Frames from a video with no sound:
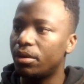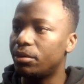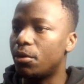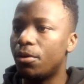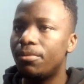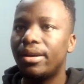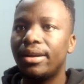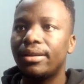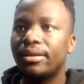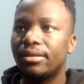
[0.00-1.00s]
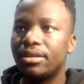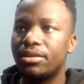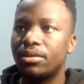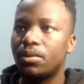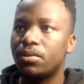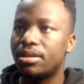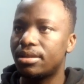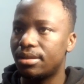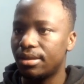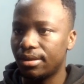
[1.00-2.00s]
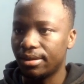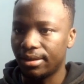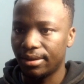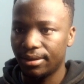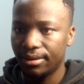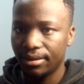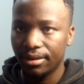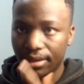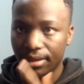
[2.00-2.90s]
When we go back, let's close this thing again.